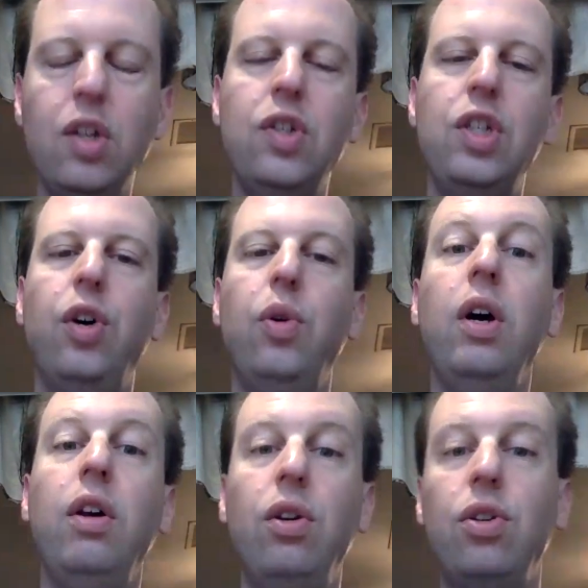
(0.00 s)
So
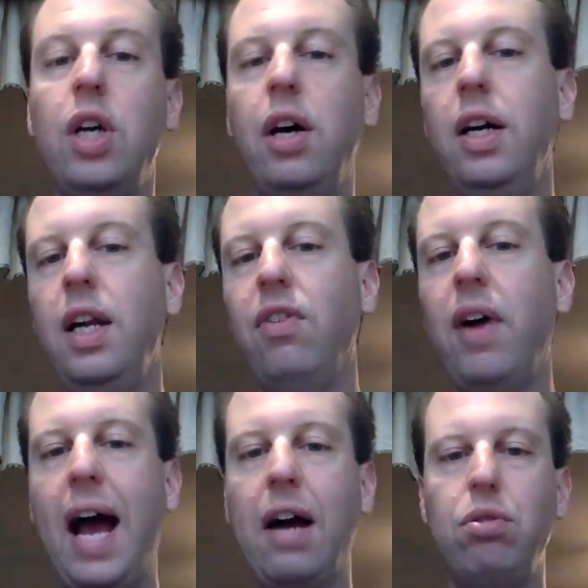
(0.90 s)
your tongue never
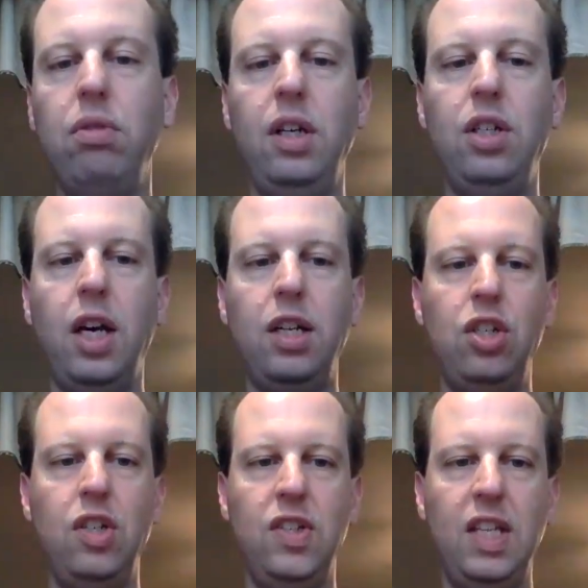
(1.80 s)
actually
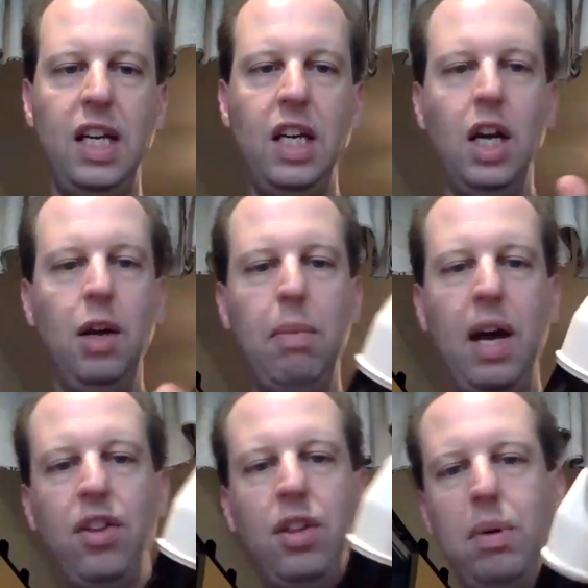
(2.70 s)
touches the
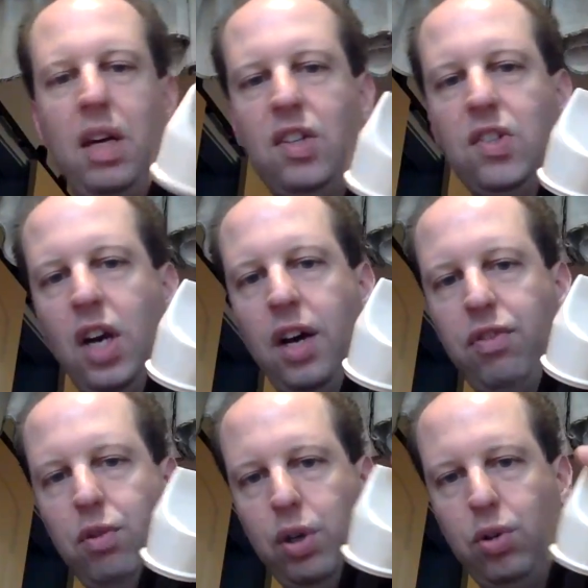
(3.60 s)
mouthpiece of
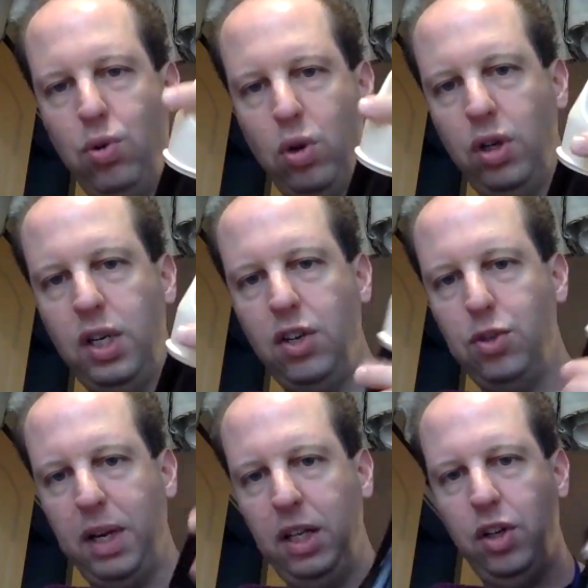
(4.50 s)
the recorder. Here's
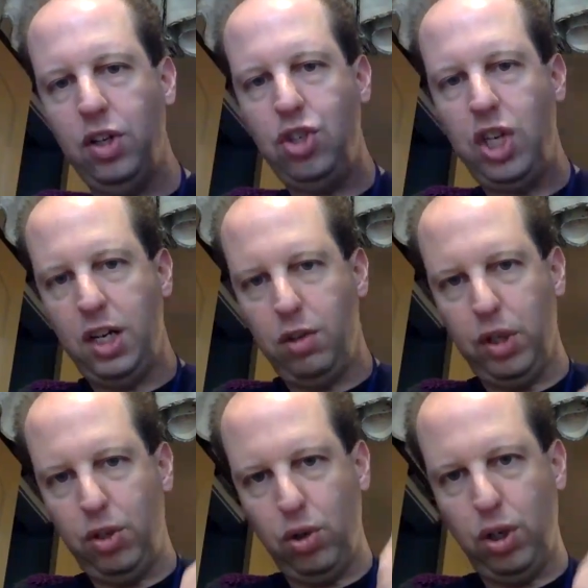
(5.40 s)
my large tenor
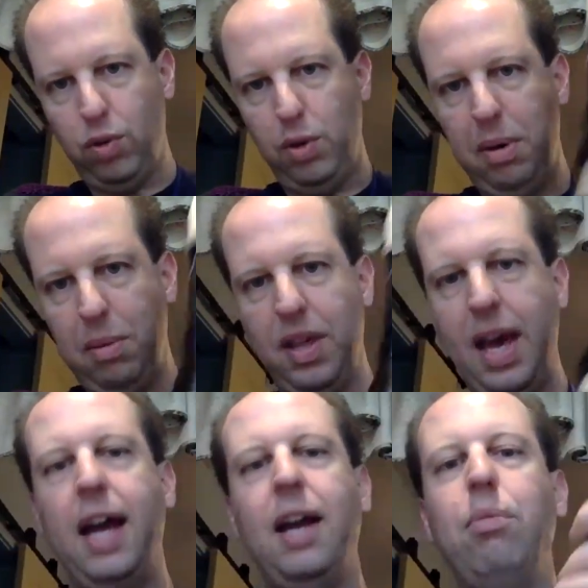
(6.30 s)
recorder. Remember
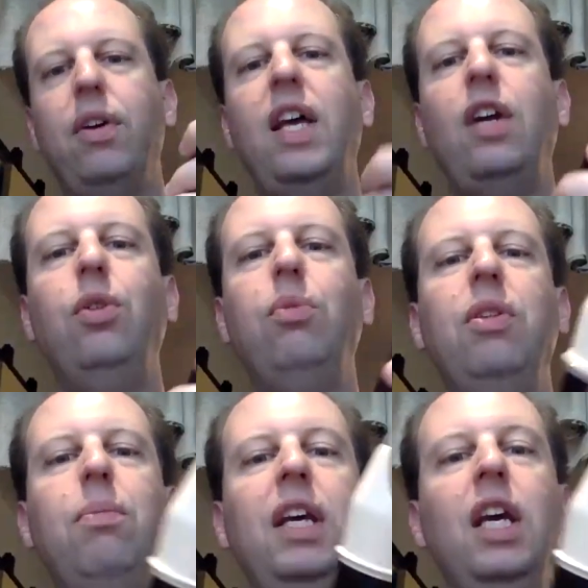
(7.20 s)
that, I brought that home
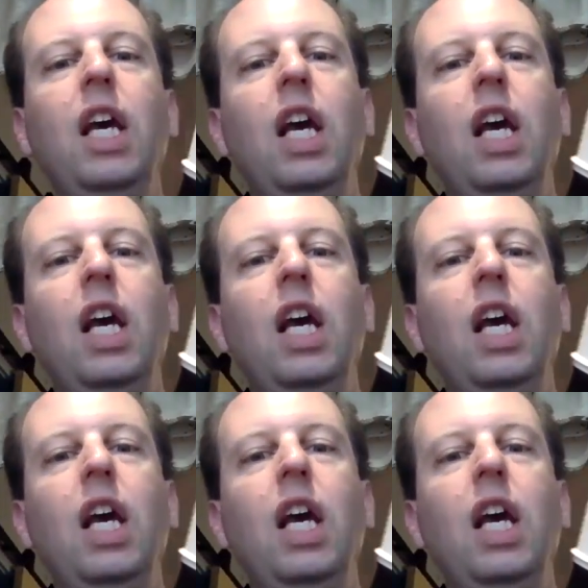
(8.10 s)
with me.